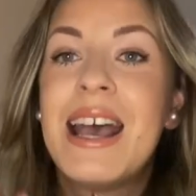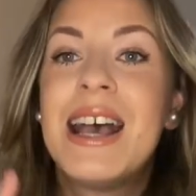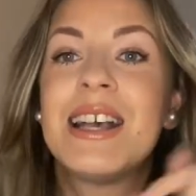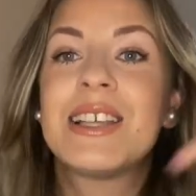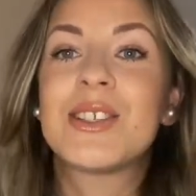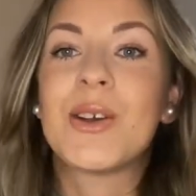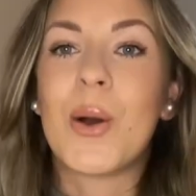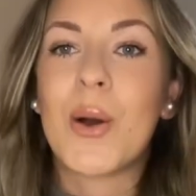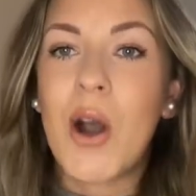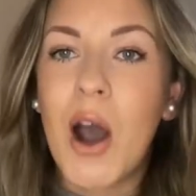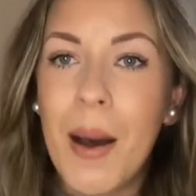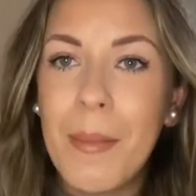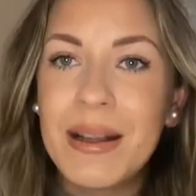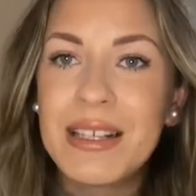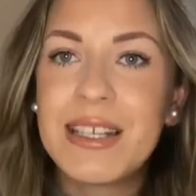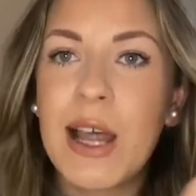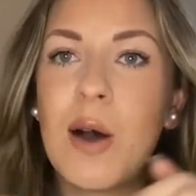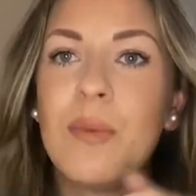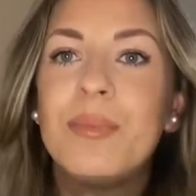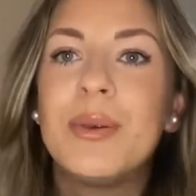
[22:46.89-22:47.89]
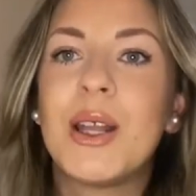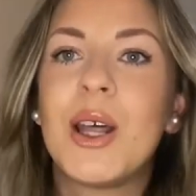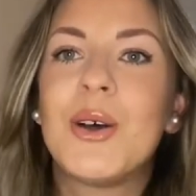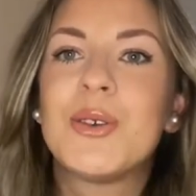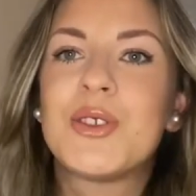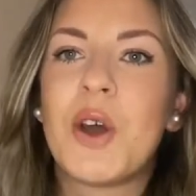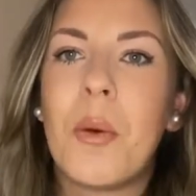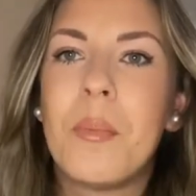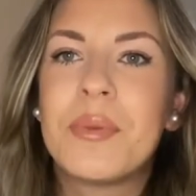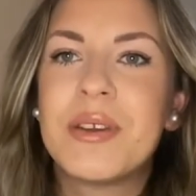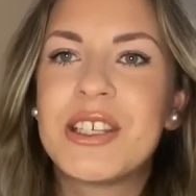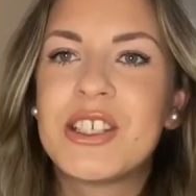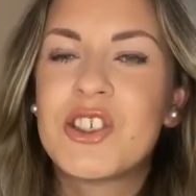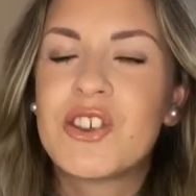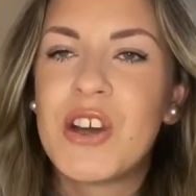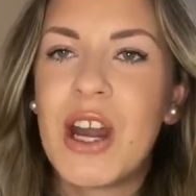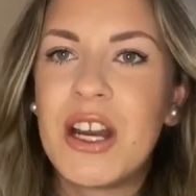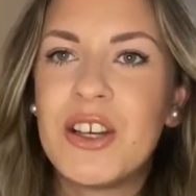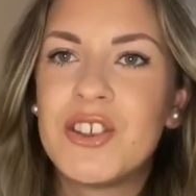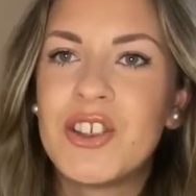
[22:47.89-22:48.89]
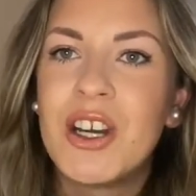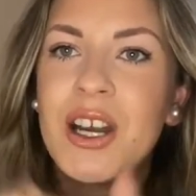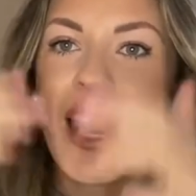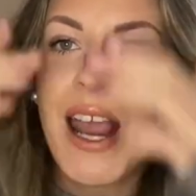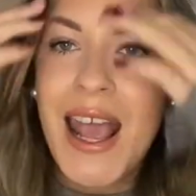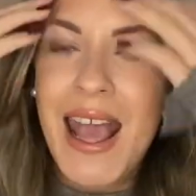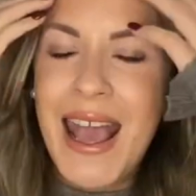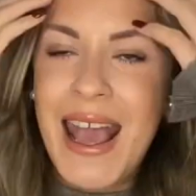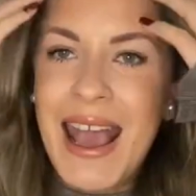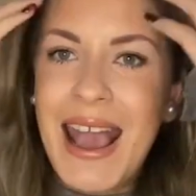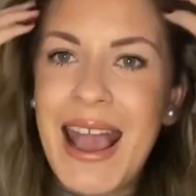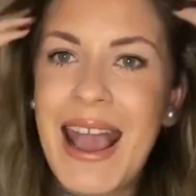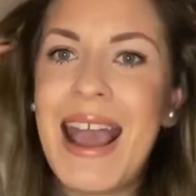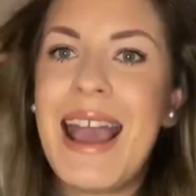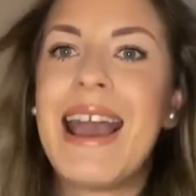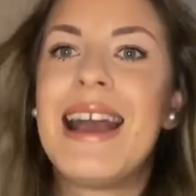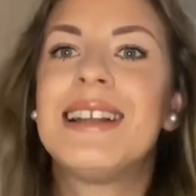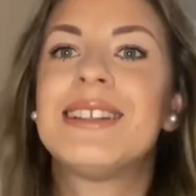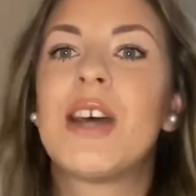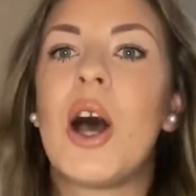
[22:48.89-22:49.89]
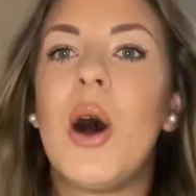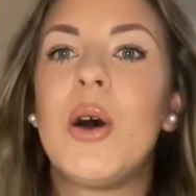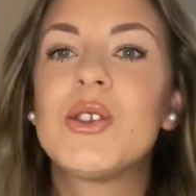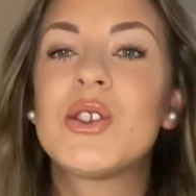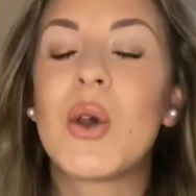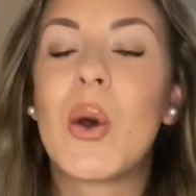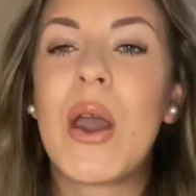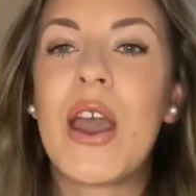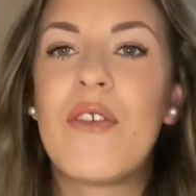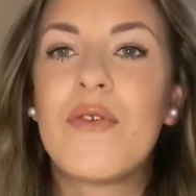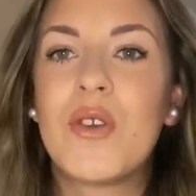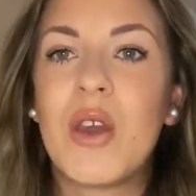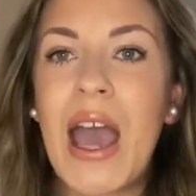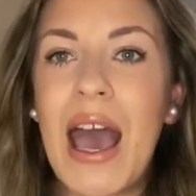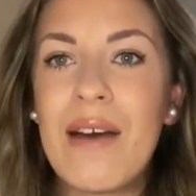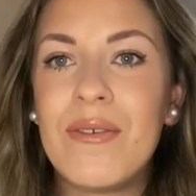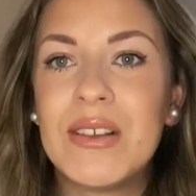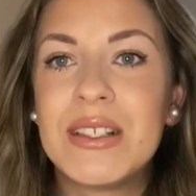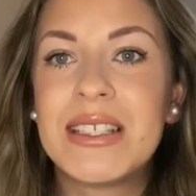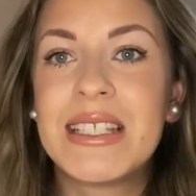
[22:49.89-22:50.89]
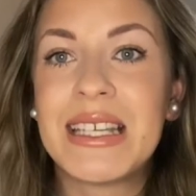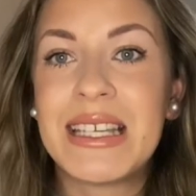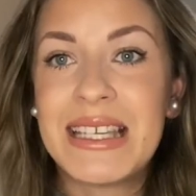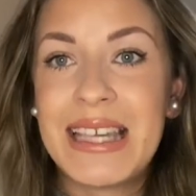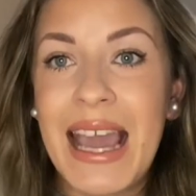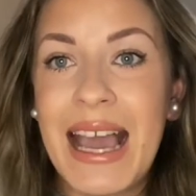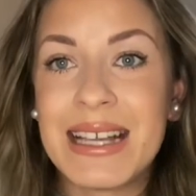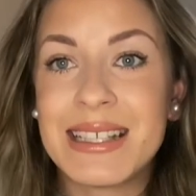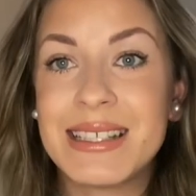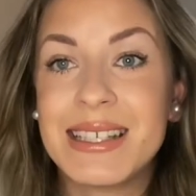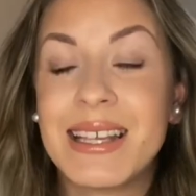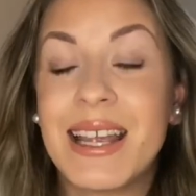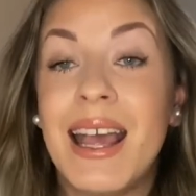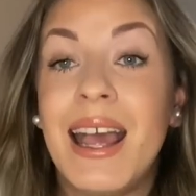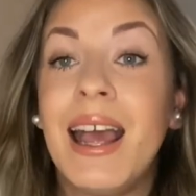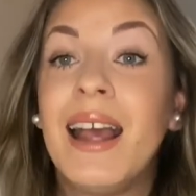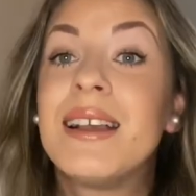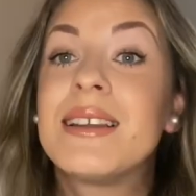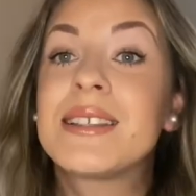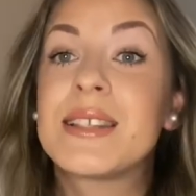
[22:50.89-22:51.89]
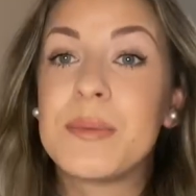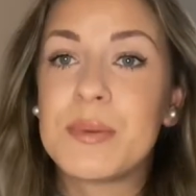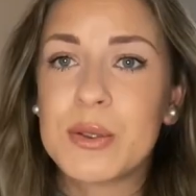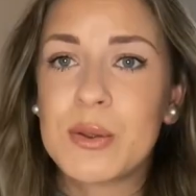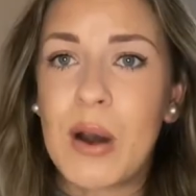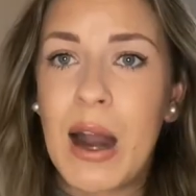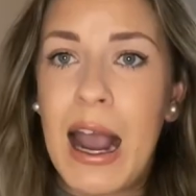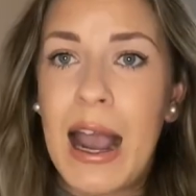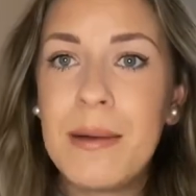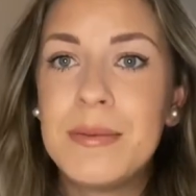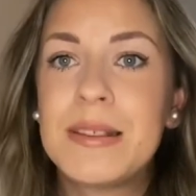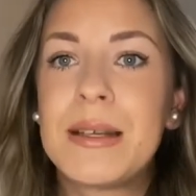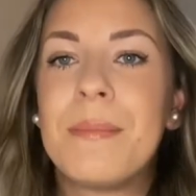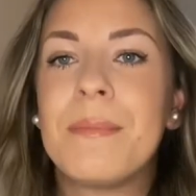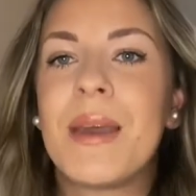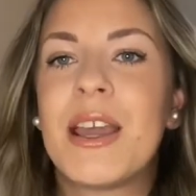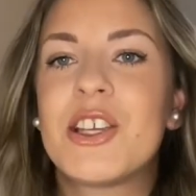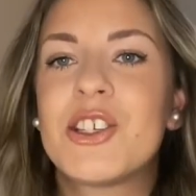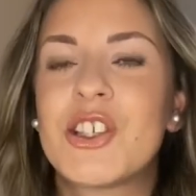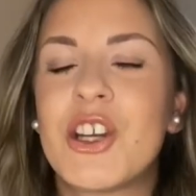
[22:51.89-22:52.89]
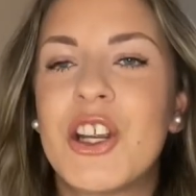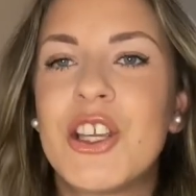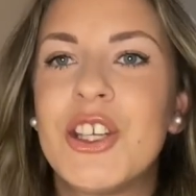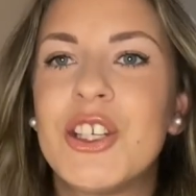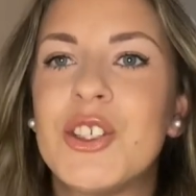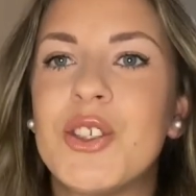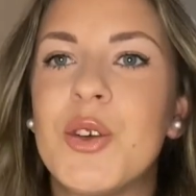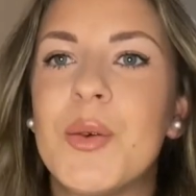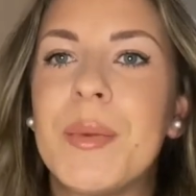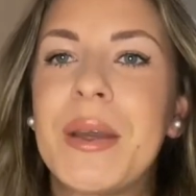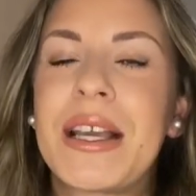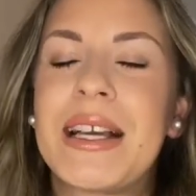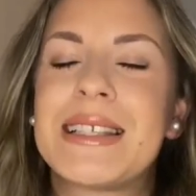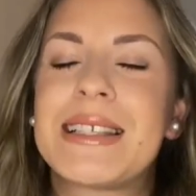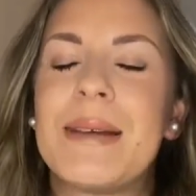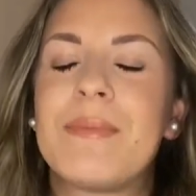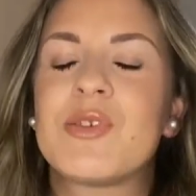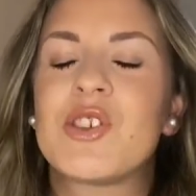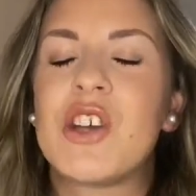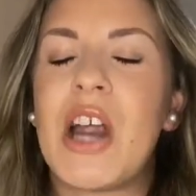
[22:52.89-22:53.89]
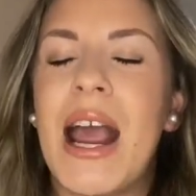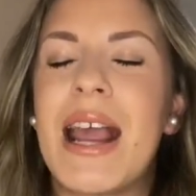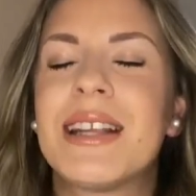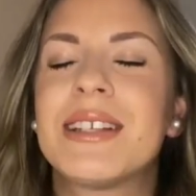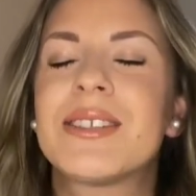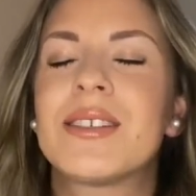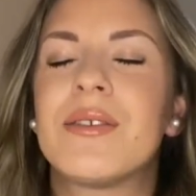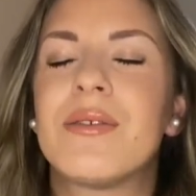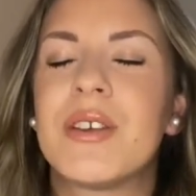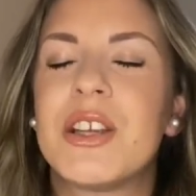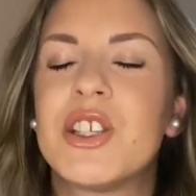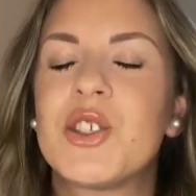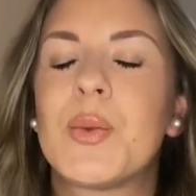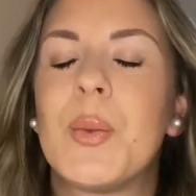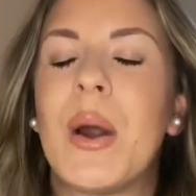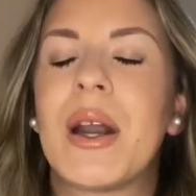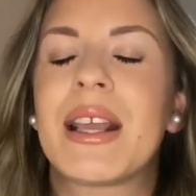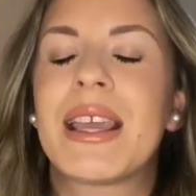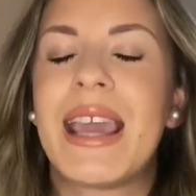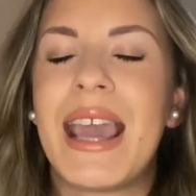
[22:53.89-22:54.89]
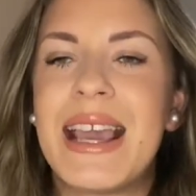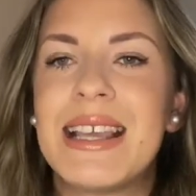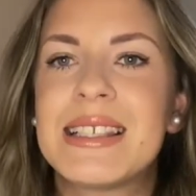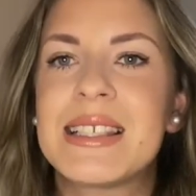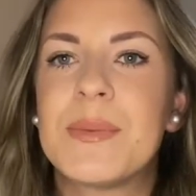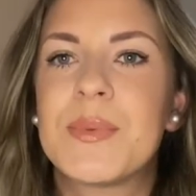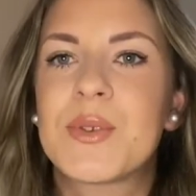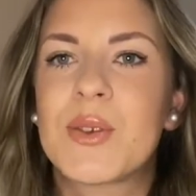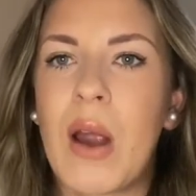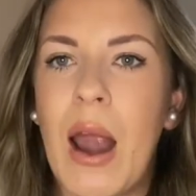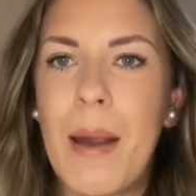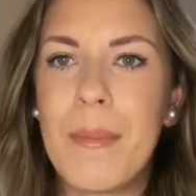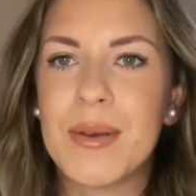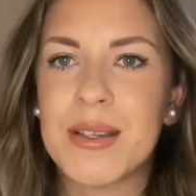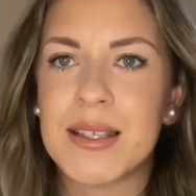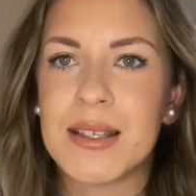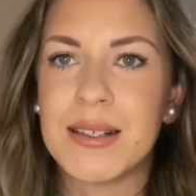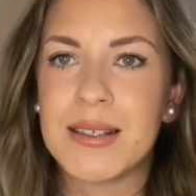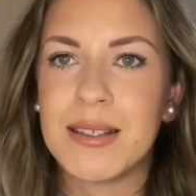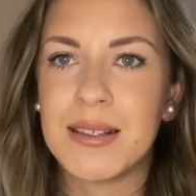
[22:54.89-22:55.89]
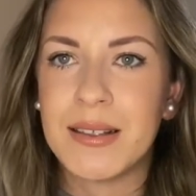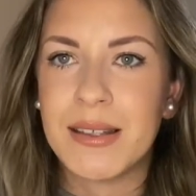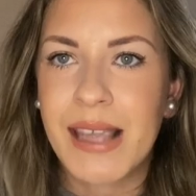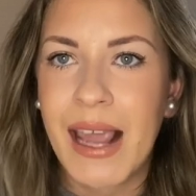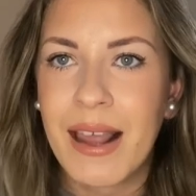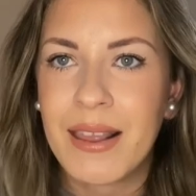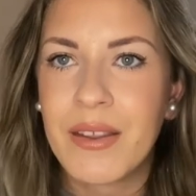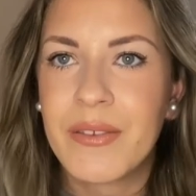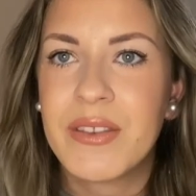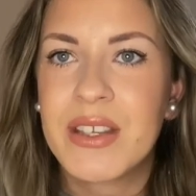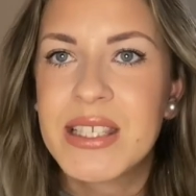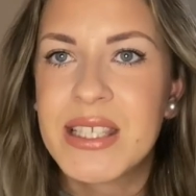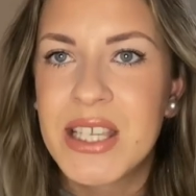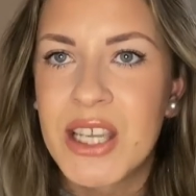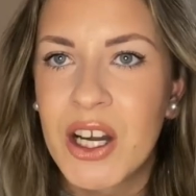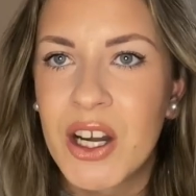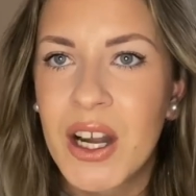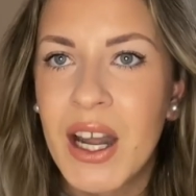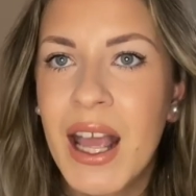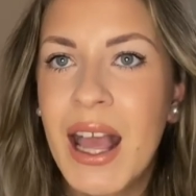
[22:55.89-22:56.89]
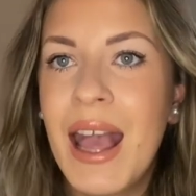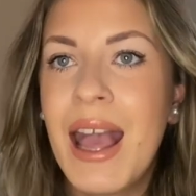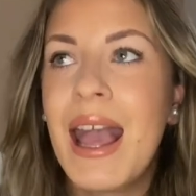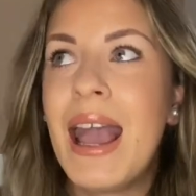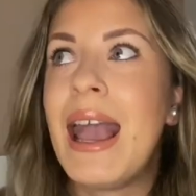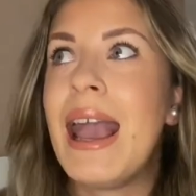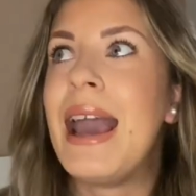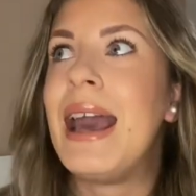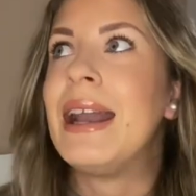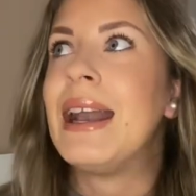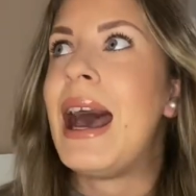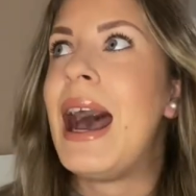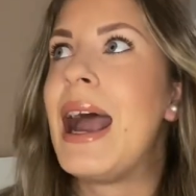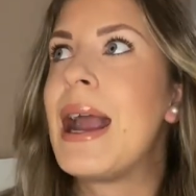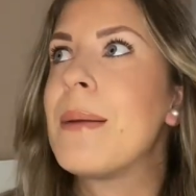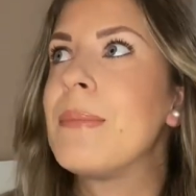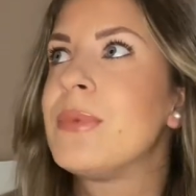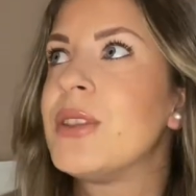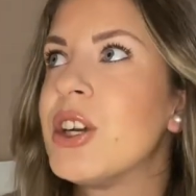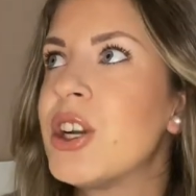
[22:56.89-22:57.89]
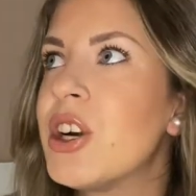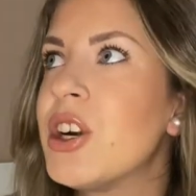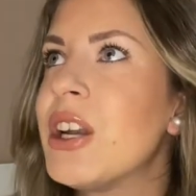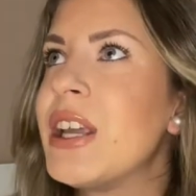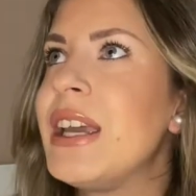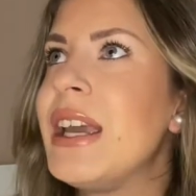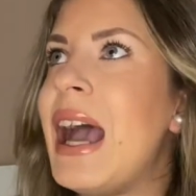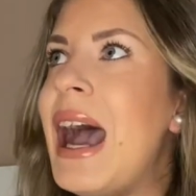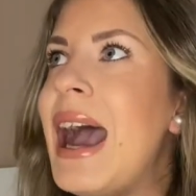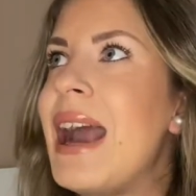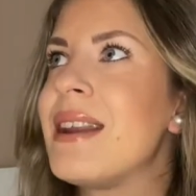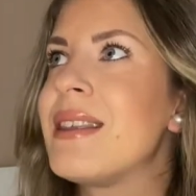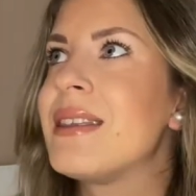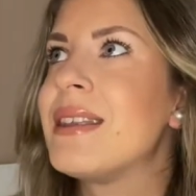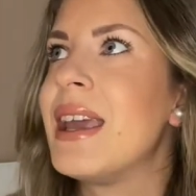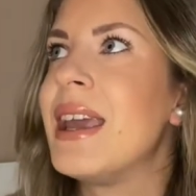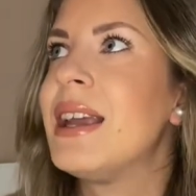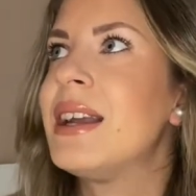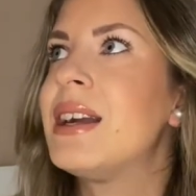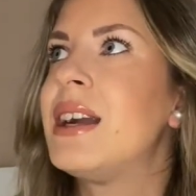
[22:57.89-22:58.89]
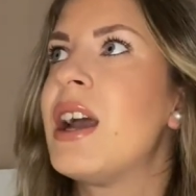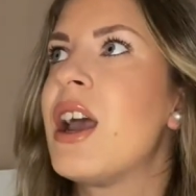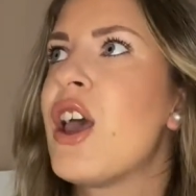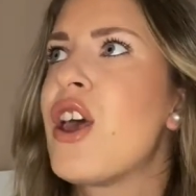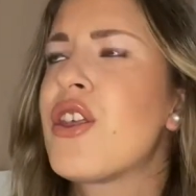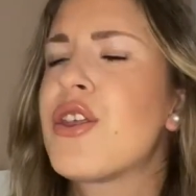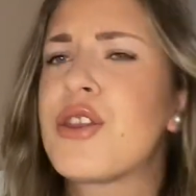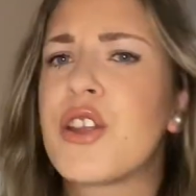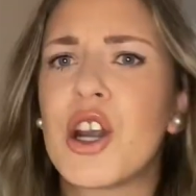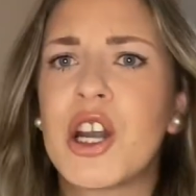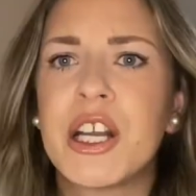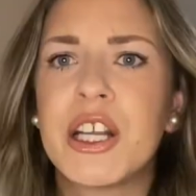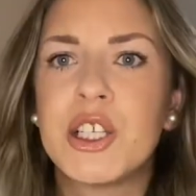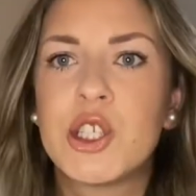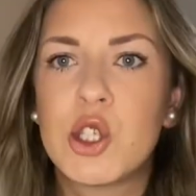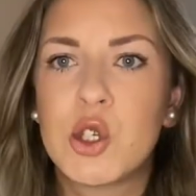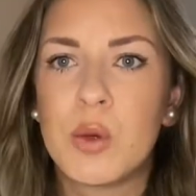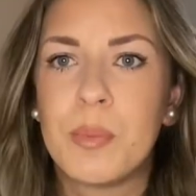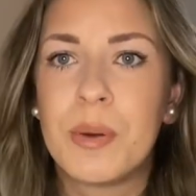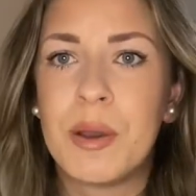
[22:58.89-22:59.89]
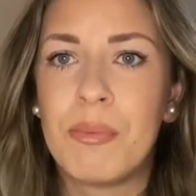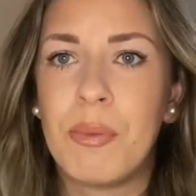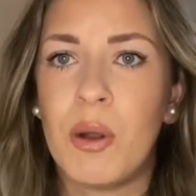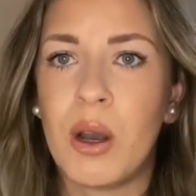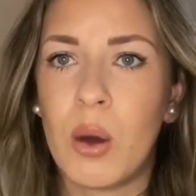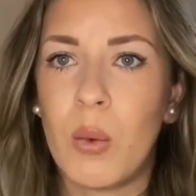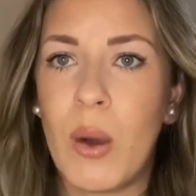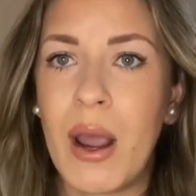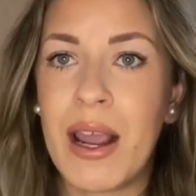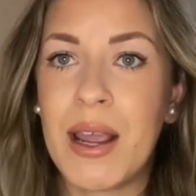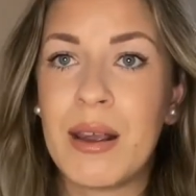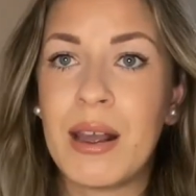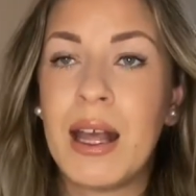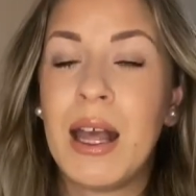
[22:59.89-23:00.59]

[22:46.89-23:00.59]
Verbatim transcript: So comment down below, don't be a stranger. And also if you haven't yet subscribed, make sure you do because I'm trying to reach 1K subscribers until the end of this year. And I am literally, I think, 32 people away.